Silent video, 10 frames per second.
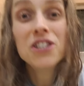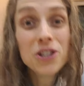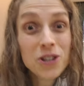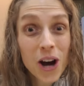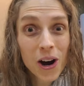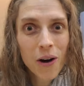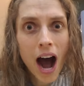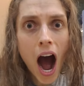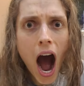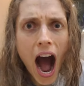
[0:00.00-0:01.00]
you know
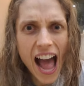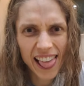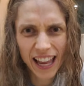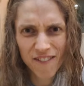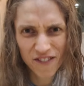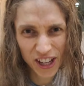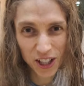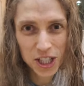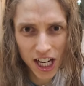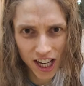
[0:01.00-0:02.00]
I like
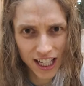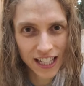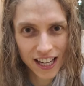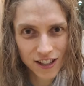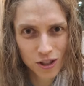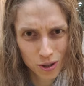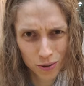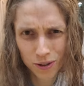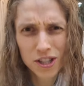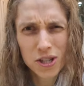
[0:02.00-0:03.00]
failed cutting in
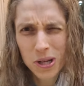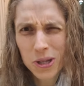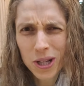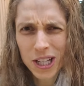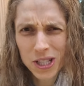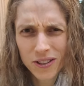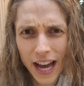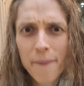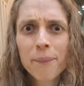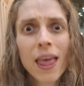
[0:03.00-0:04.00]
school? Did you know you could do
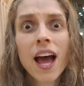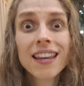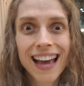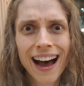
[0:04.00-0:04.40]
that? Yeah.